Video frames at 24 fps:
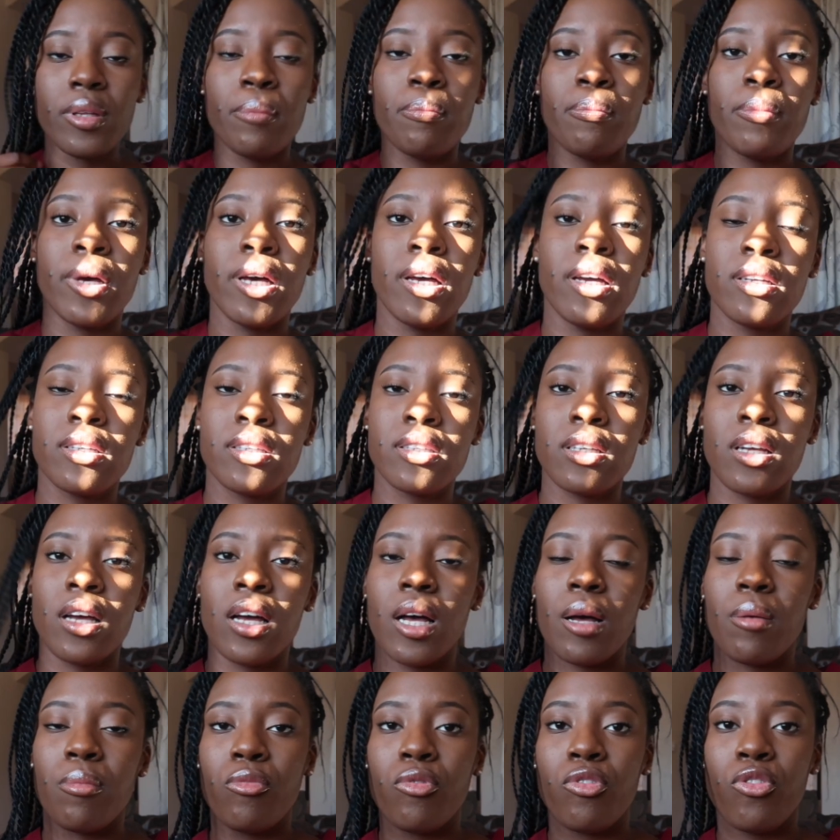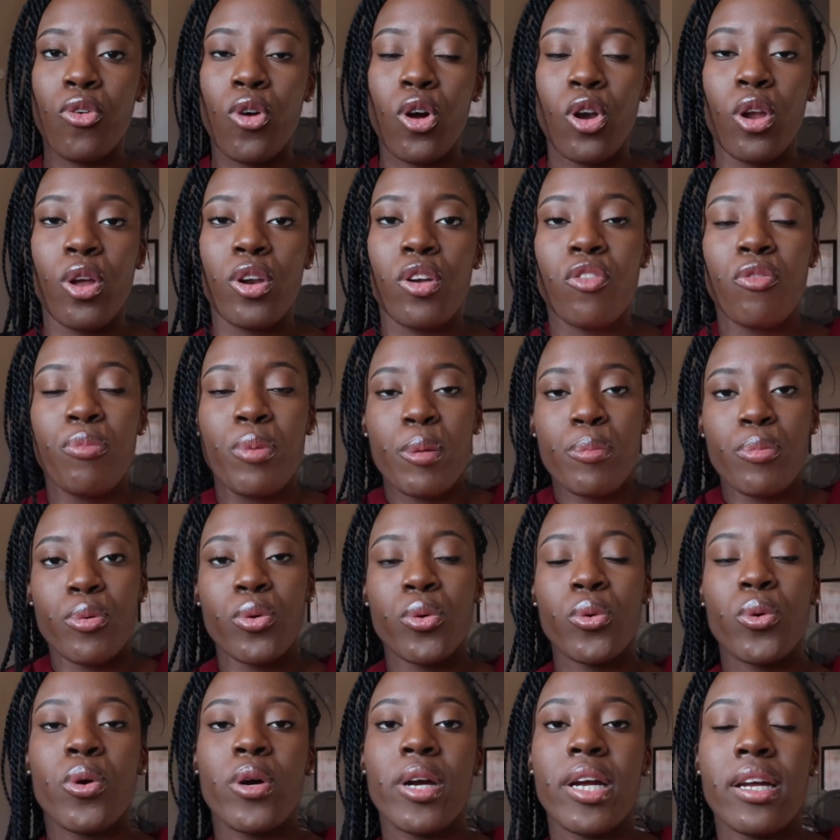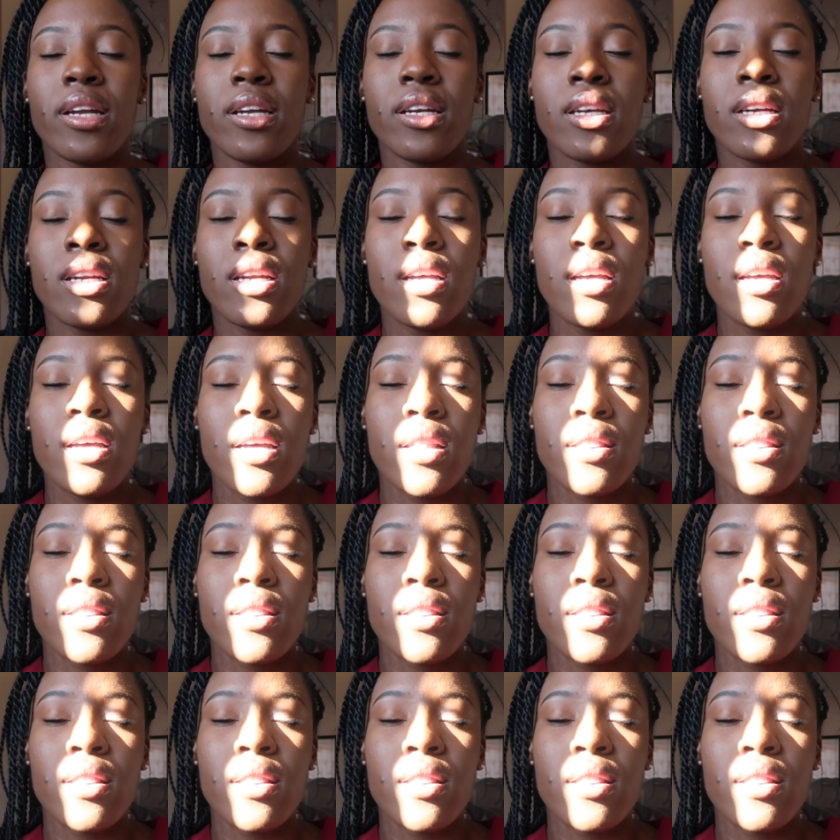but um, for a lot of people who are in